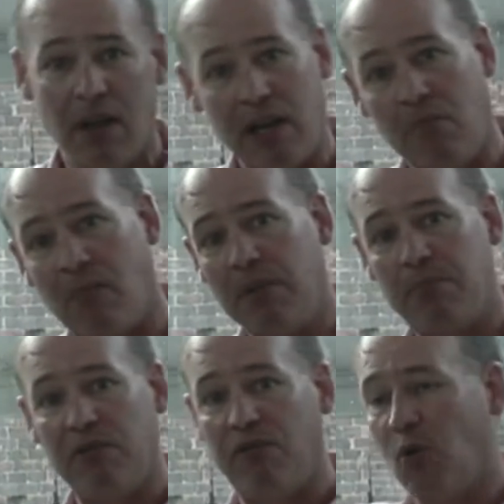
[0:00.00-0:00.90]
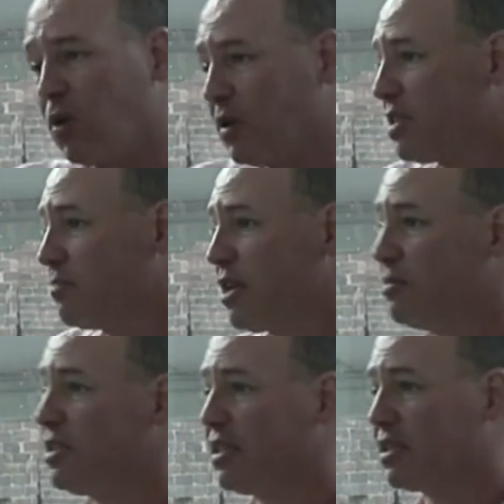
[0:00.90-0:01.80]
And it might be four,
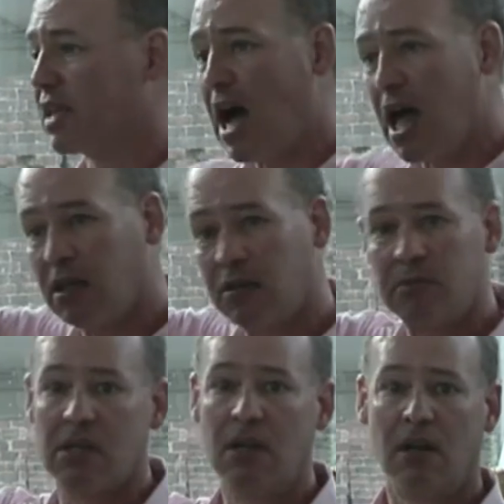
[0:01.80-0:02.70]
sometimes six columns,